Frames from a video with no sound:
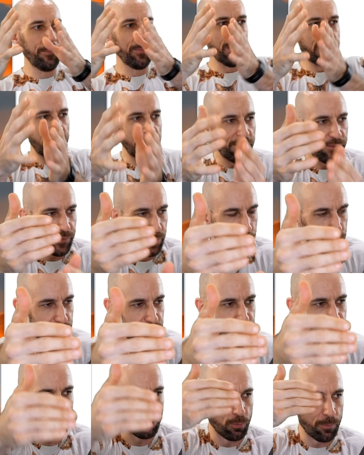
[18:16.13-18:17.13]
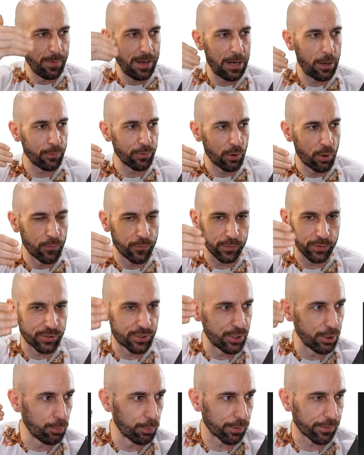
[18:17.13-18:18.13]
if you zoom out over
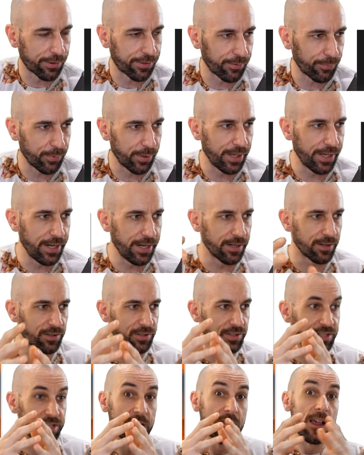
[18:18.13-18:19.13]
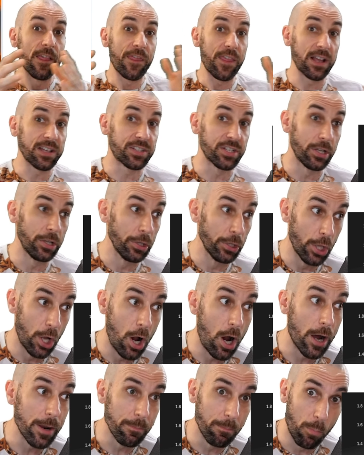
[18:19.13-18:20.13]
2 or 3 years, that's a
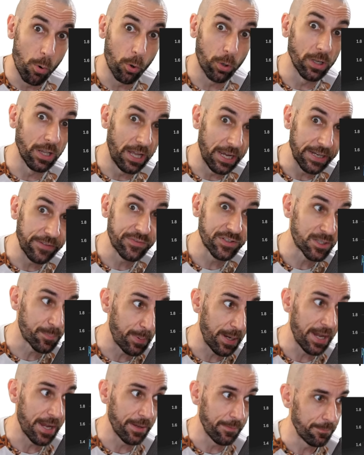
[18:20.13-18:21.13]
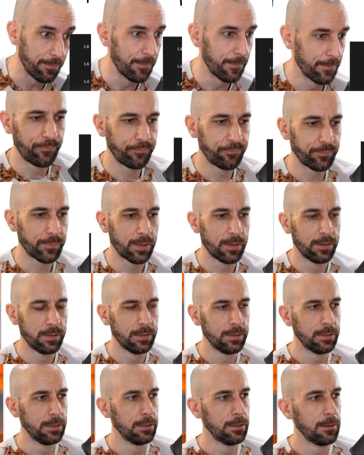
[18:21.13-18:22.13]
lot more lifespan.
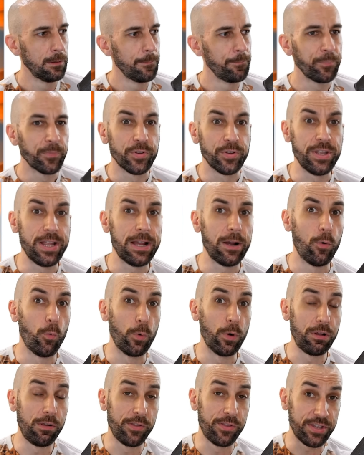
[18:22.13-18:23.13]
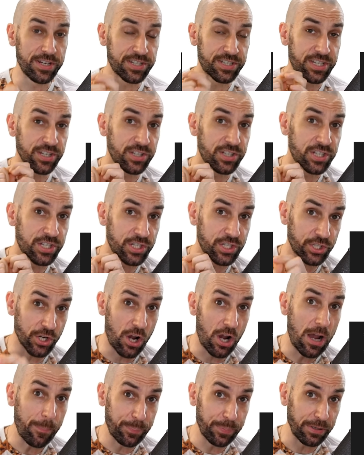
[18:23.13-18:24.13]
Now, will this
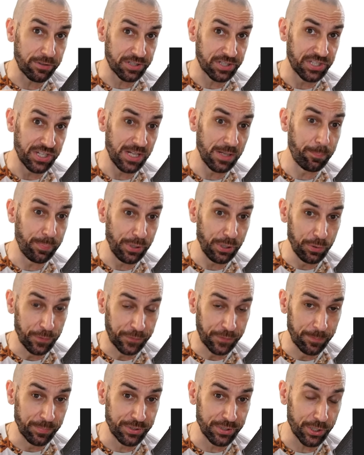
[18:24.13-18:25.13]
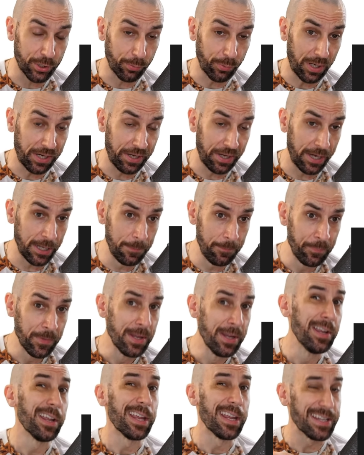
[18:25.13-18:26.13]
stop your CPU from degrading?
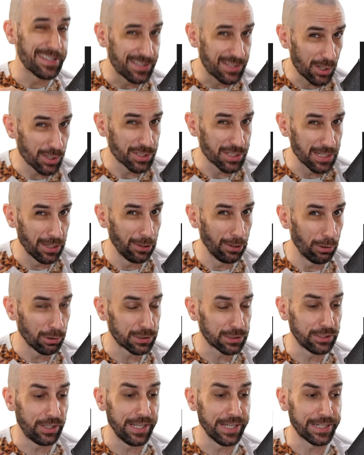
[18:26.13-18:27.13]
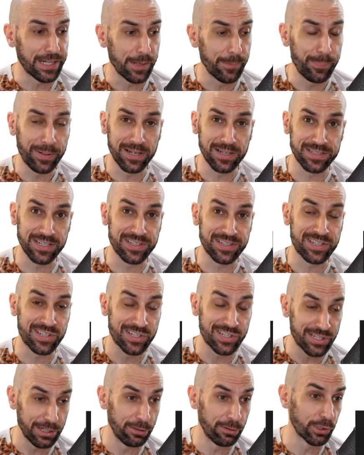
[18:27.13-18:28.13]
It doesn't look like it, because it's
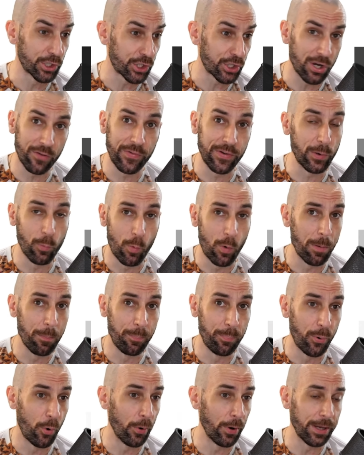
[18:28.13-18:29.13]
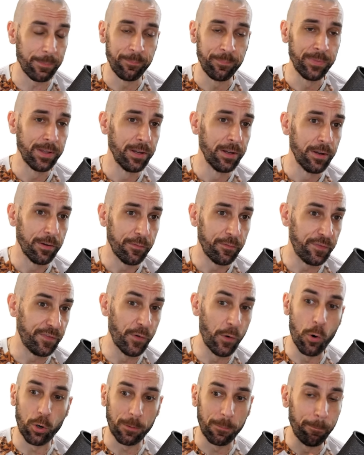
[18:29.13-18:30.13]
still shoving
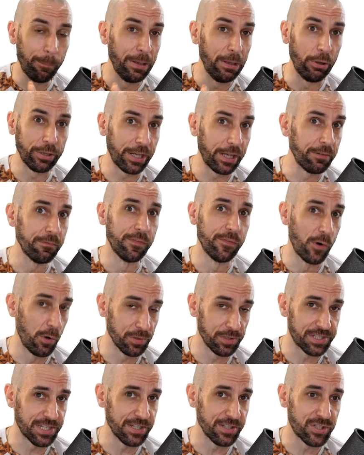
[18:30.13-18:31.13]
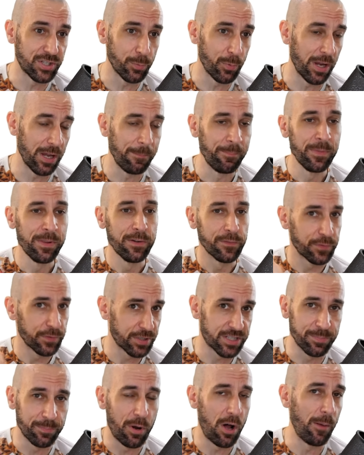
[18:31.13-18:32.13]
1.4 million volts into it for
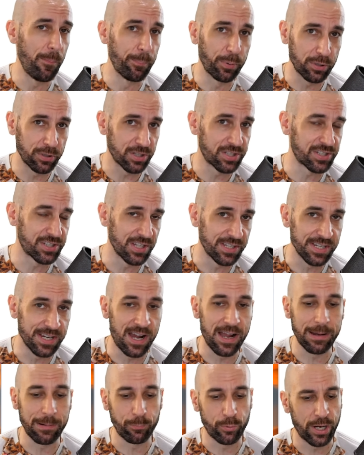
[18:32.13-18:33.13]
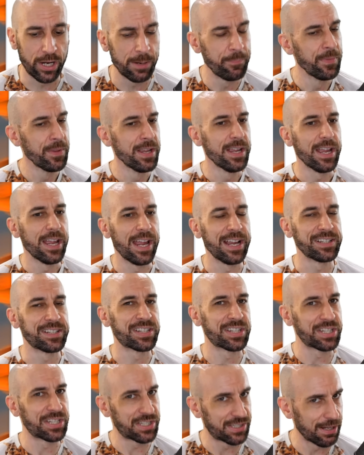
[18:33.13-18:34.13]
small bursts of time, right? It's
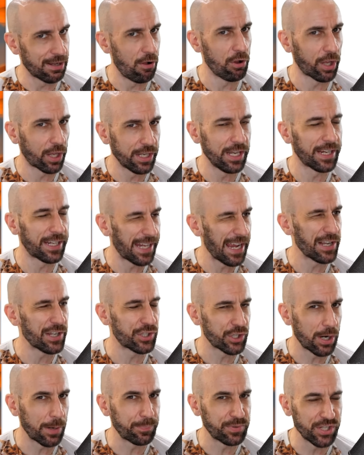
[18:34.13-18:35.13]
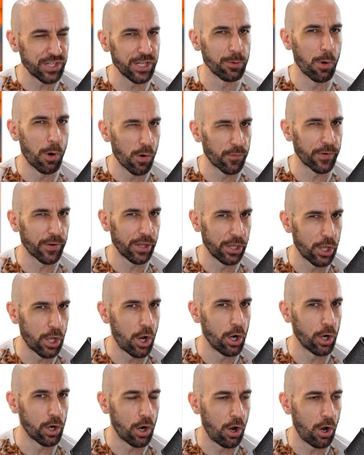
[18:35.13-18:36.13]
still going to catch up to you over the
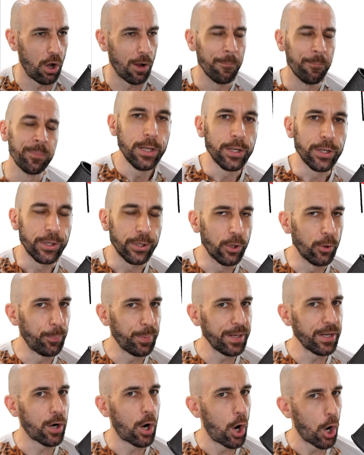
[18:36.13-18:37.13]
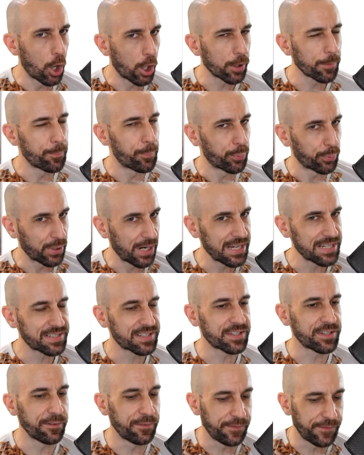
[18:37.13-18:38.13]
long haul. You'll be hard
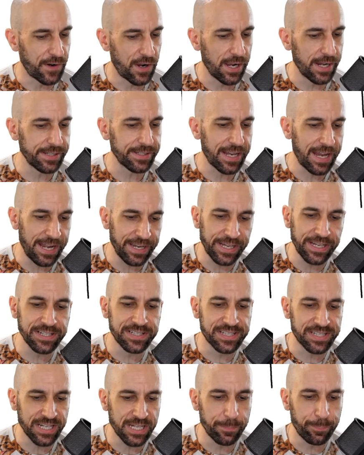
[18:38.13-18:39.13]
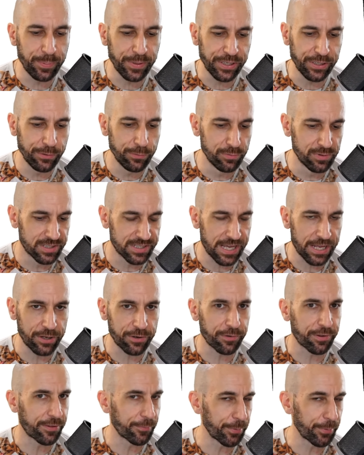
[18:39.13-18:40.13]
pressed to find any CPUs that
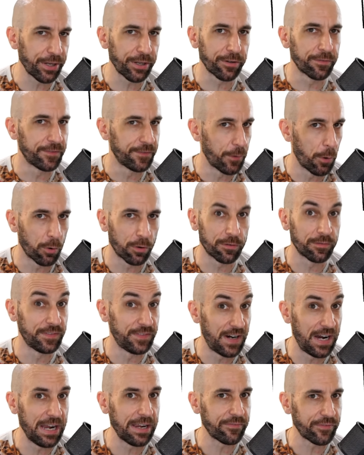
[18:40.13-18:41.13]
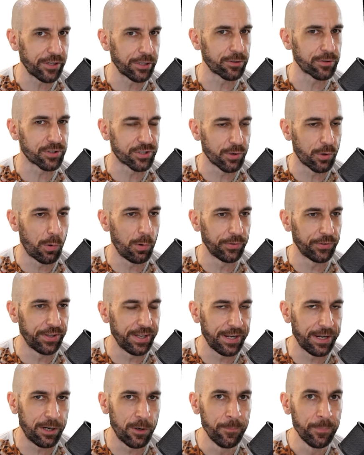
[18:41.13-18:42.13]
are 3 or 4 or 5 years old
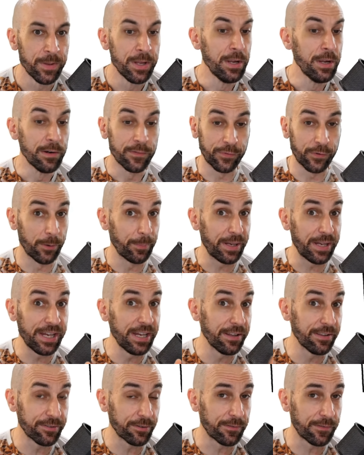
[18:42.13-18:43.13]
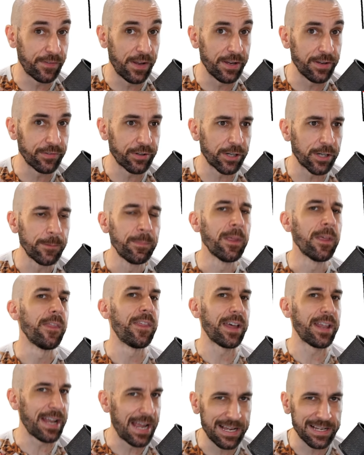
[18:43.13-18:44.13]
now from either vendor
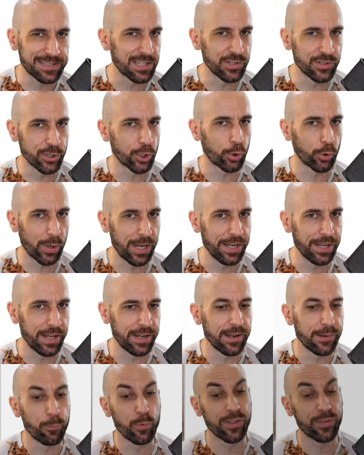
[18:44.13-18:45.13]
that hasn't degraded with